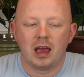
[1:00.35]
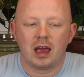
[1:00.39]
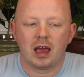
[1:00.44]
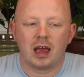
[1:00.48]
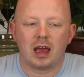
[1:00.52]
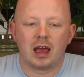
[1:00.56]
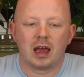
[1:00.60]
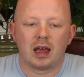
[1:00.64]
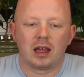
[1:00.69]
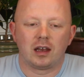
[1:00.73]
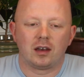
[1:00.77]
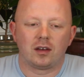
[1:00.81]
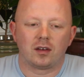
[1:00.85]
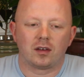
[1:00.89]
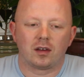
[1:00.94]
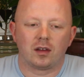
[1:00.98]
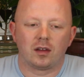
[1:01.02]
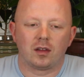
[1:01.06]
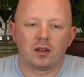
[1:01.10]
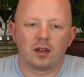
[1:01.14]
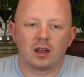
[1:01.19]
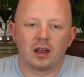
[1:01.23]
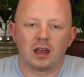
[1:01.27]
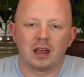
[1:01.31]
And
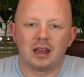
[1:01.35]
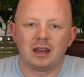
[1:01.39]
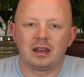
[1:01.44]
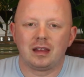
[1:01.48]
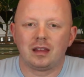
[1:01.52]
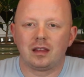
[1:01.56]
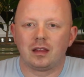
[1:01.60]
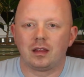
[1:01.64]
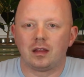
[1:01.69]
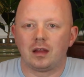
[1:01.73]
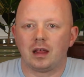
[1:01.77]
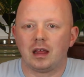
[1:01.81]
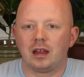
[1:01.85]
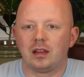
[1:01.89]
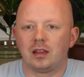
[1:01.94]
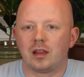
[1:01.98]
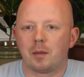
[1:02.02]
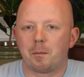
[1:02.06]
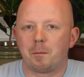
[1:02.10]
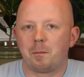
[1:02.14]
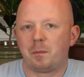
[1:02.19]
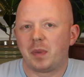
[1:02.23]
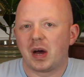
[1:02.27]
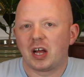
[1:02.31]
in in
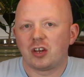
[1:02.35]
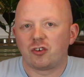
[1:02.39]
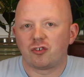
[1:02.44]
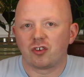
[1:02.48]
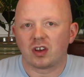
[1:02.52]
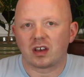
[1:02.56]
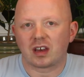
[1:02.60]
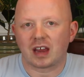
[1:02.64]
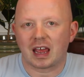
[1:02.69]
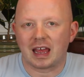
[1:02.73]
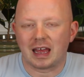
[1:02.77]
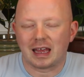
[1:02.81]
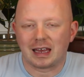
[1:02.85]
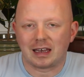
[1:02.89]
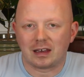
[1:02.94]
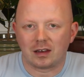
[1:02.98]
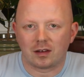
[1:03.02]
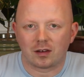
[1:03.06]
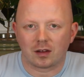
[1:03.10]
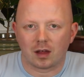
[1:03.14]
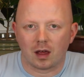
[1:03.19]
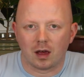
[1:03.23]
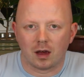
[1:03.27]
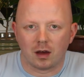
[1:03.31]
the budget
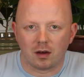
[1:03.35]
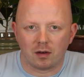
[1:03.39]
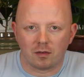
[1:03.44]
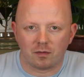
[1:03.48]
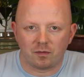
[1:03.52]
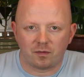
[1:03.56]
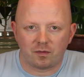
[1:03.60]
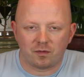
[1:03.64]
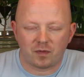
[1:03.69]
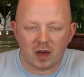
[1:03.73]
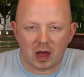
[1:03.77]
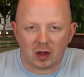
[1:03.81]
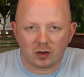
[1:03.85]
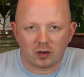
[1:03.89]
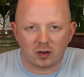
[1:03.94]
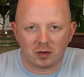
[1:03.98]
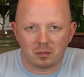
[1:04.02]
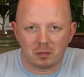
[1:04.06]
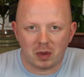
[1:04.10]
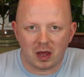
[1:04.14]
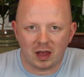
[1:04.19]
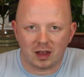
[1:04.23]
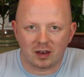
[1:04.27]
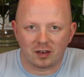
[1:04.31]
end of
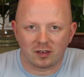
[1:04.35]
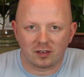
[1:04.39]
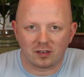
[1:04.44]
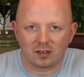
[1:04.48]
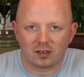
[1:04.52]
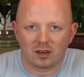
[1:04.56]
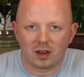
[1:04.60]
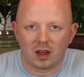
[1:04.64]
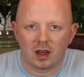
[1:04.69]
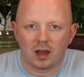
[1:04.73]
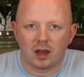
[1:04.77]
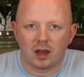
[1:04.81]
fountain pens,